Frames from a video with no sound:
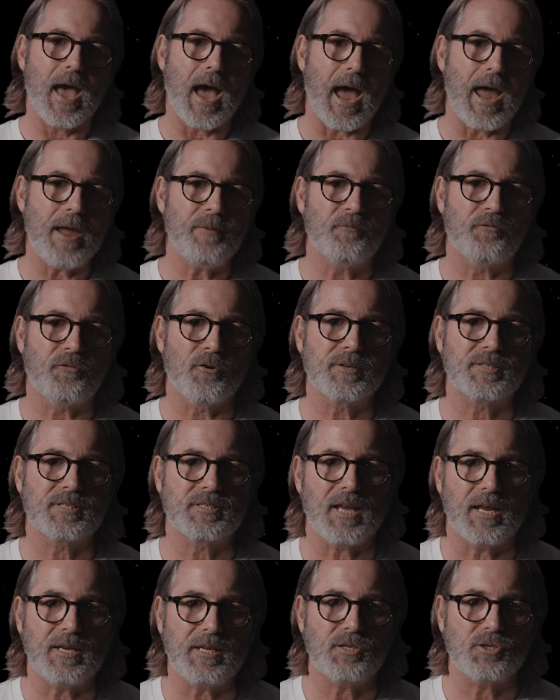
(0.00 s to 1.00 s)
Aim for a
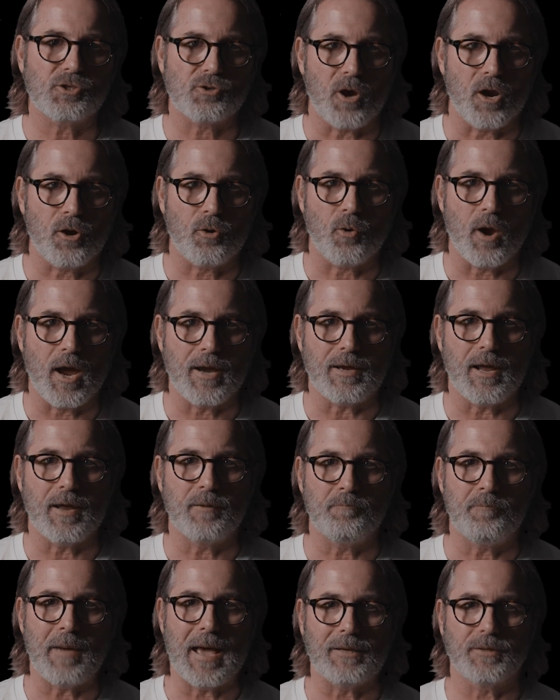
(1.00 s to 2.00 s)
steady stroke rate
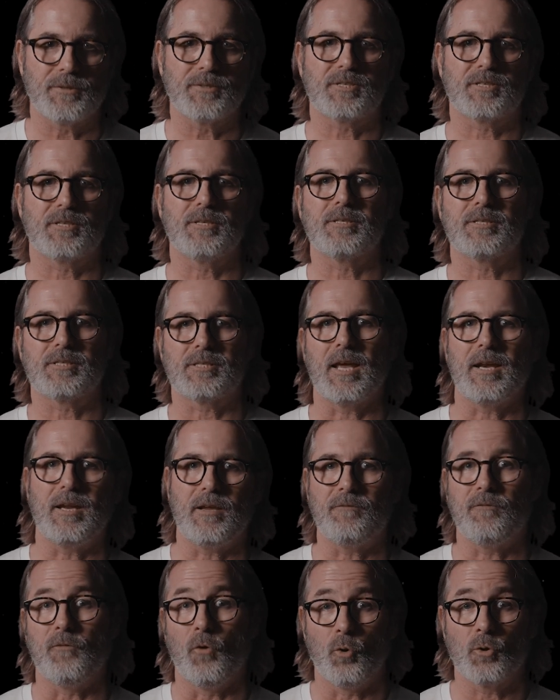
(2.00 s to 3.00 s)
and balanced and steady
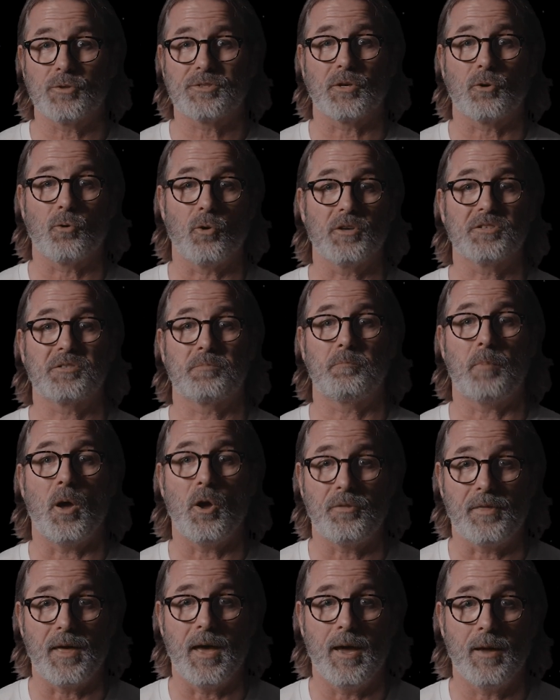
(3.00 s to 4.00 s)
force across
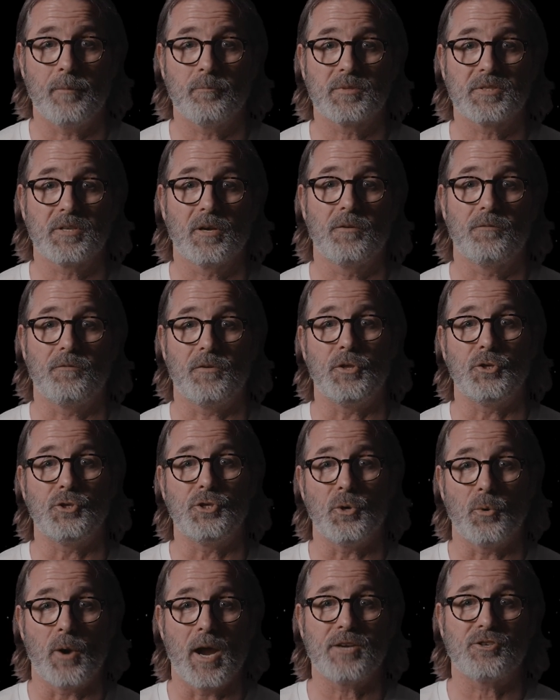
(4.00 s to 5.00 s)
both arms for the
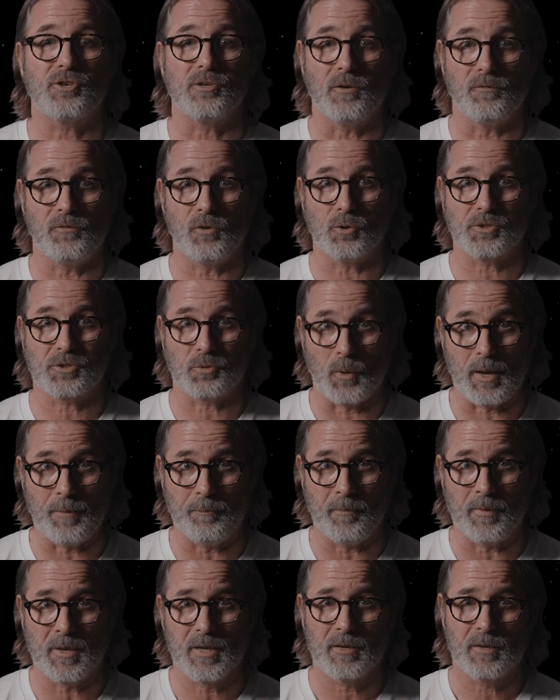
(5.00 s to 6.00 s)
duration of your
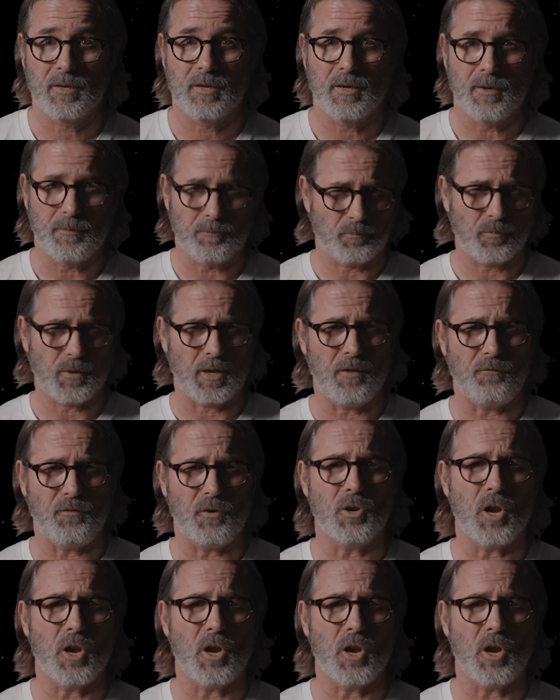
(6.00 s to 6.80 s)
swim. If you